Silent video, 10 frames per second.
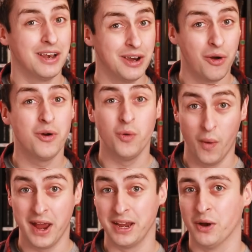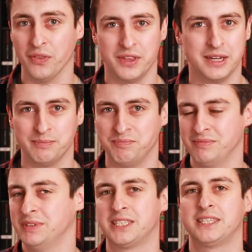a long way on the
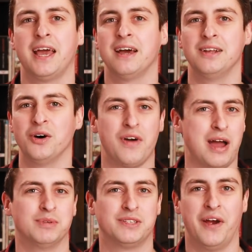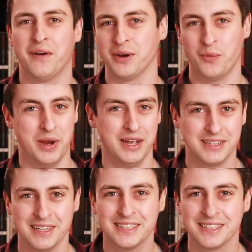scale of atmospheric
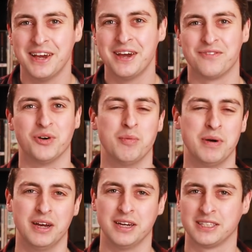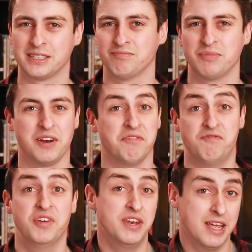weirdness, from Earth's kind
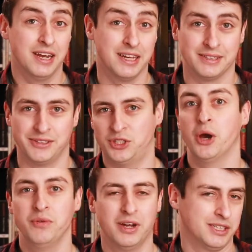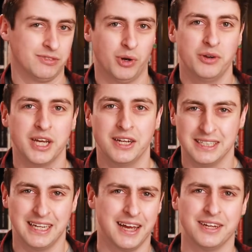of vanilla donut of
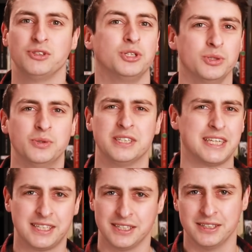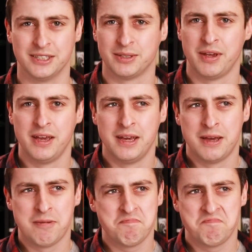rotating air to Saturn's
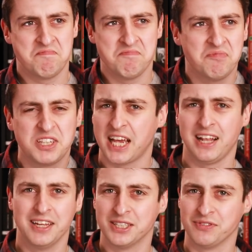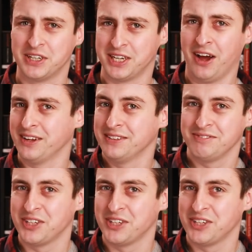Settlers of Catan